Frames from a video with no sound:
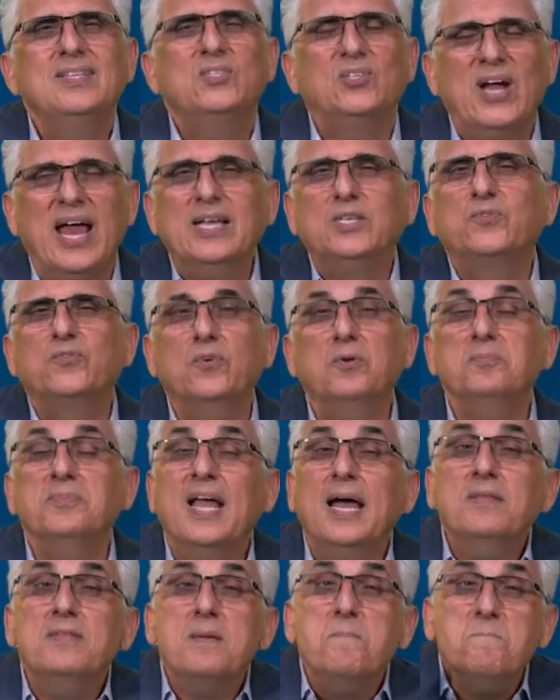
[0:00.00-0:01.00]

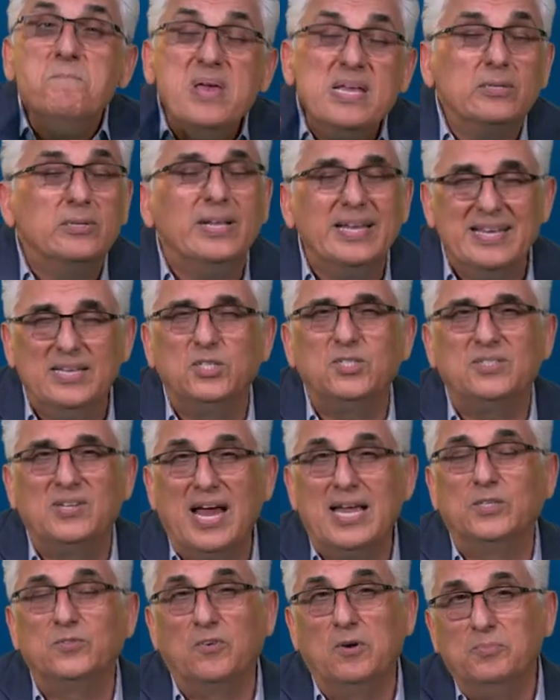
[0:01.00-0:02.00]
transformed and the Middle East
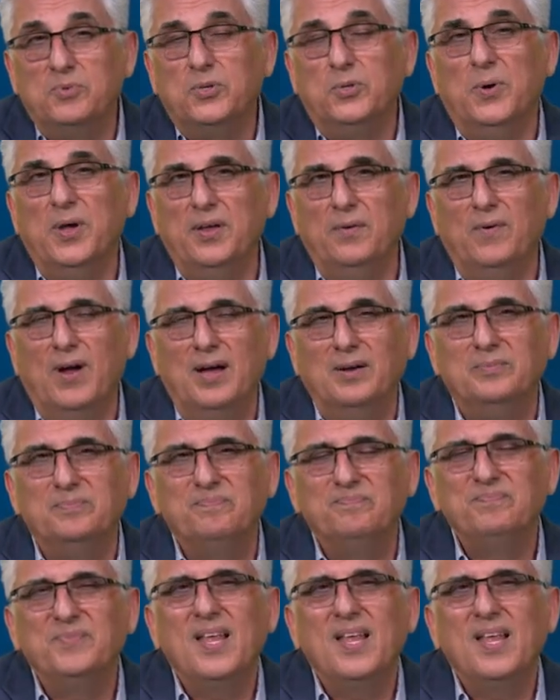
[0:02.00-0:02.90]
transformed through Iran.